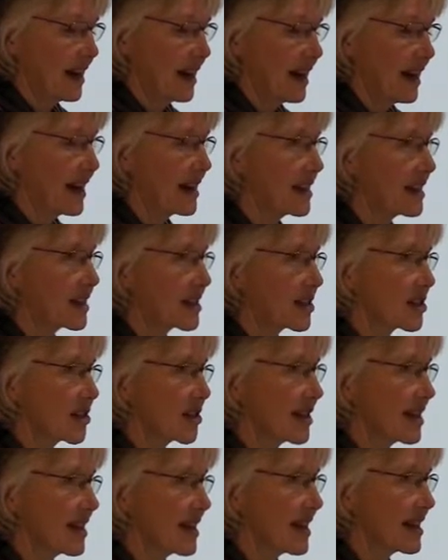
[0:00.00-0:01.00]
And it
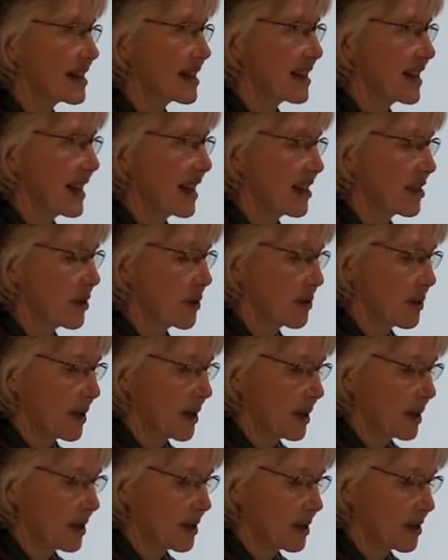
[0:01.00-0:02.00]
started as an
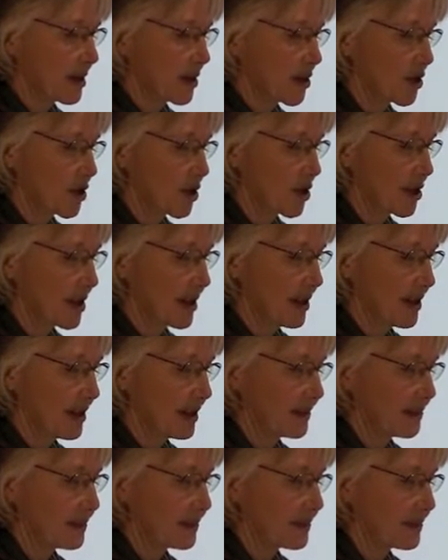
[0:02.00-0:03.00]
annual journal.